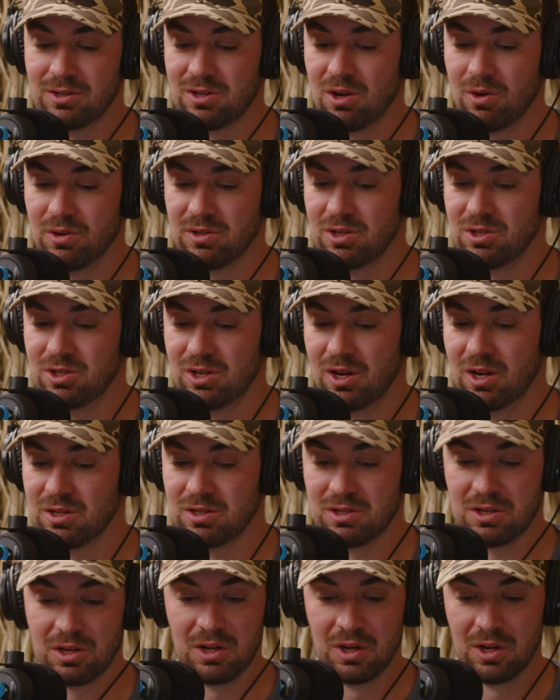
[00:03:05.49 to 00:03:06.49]
So is it
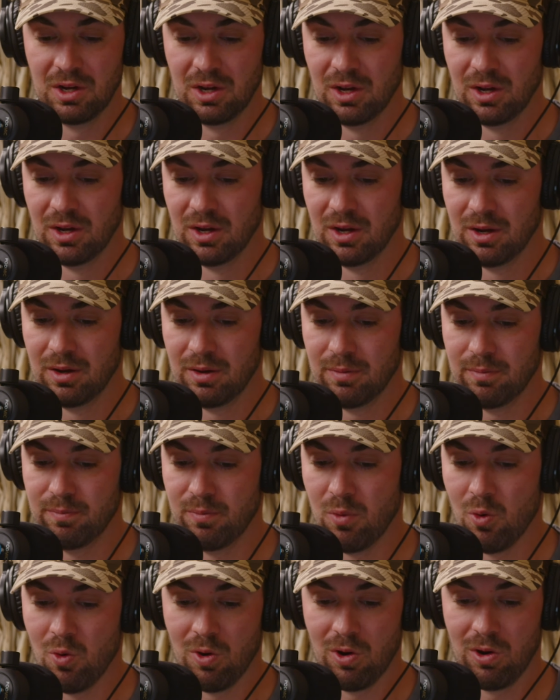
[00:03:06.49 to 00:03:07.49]
just
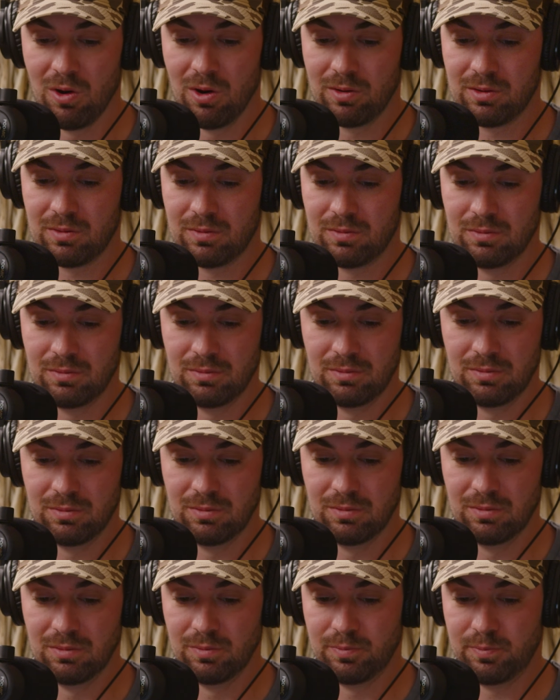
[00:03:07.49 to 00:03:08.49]
more
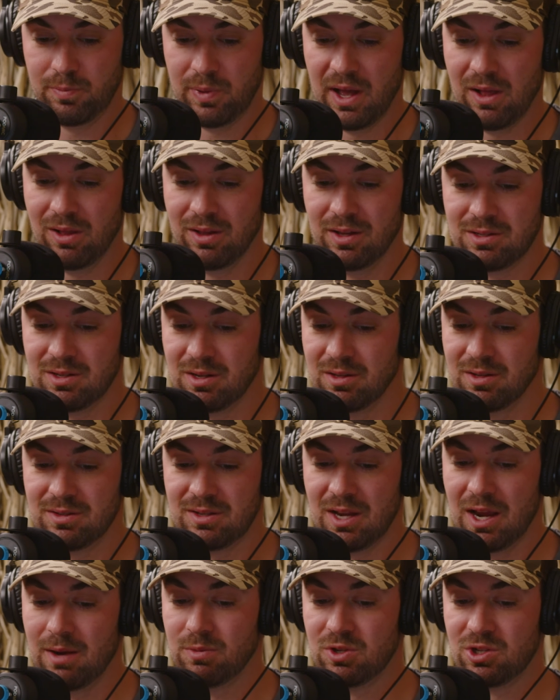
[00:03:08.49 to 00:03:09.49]
pellets in the
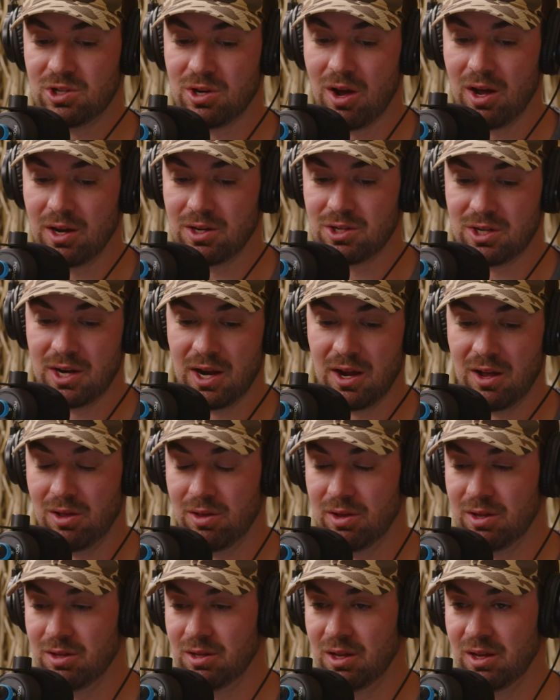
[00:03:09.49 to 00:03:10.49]
same shot shell
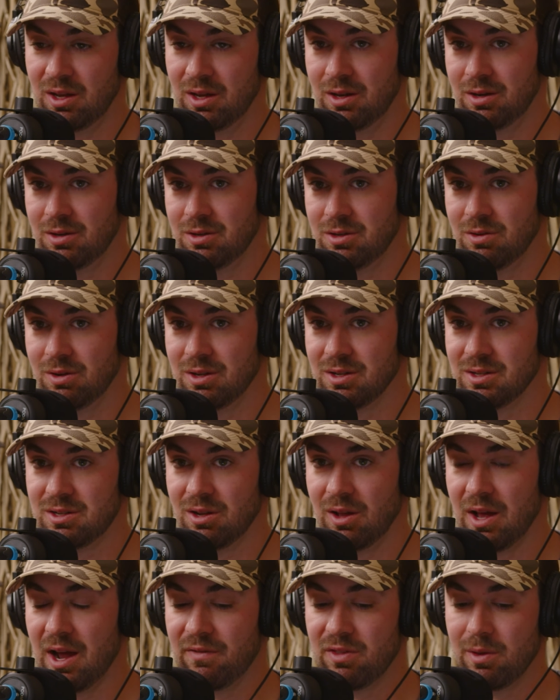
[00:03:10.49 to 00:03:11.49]
and you can
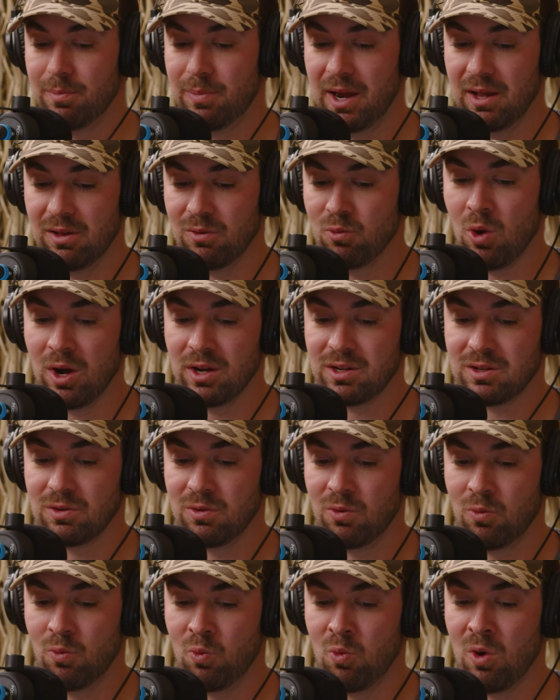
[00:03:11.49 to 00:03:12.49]
still have the payload?
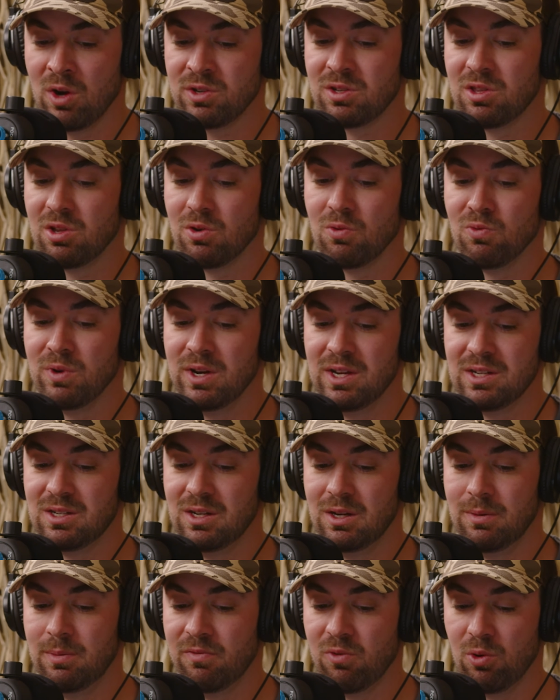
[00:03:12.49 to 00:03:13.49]
What's the
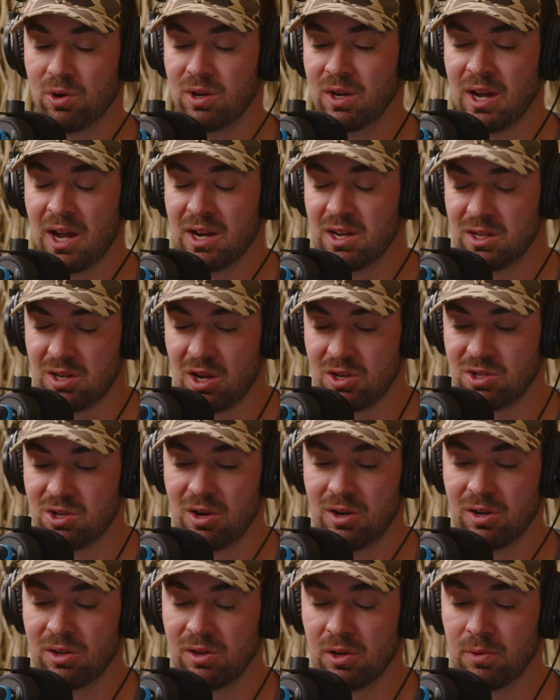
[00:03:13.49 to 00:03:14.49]
reasoning before? You kind of touched
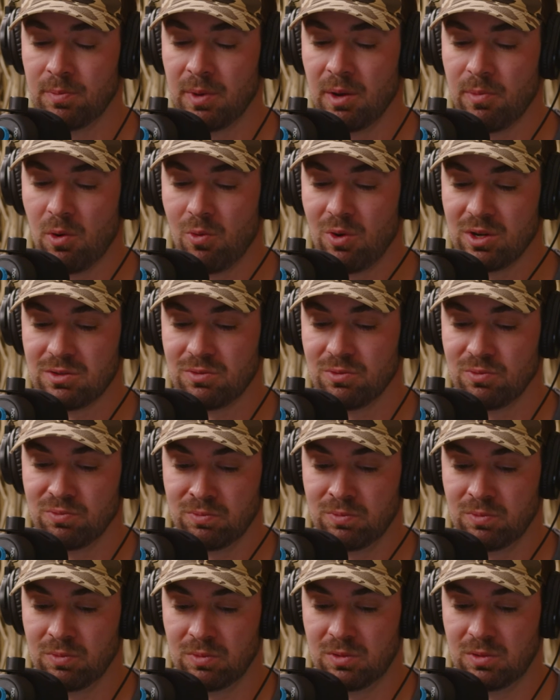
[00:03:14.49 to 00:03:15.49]
on it a little bit, but
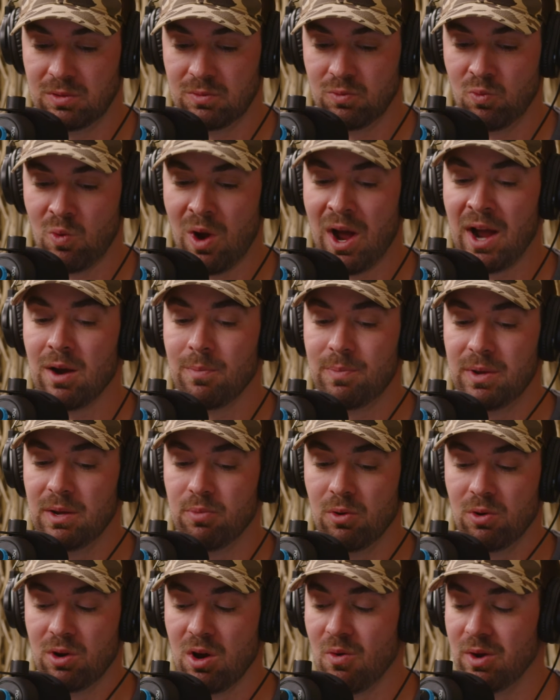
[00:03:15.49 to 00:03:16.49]
why are
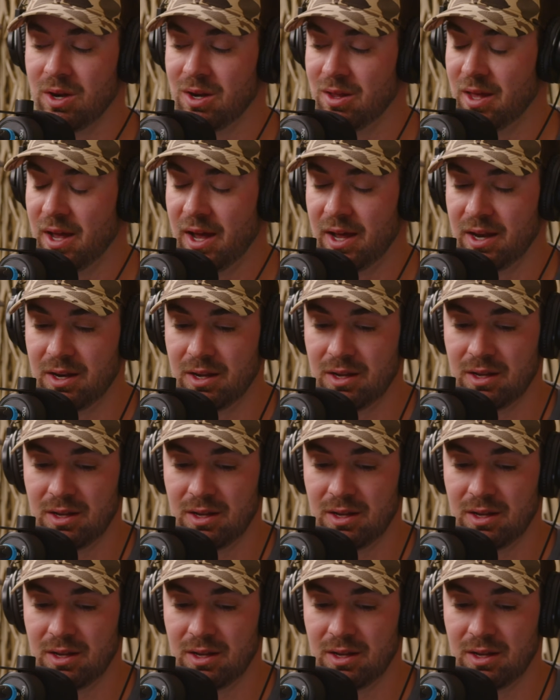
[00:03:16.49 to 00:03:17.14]
people going to that?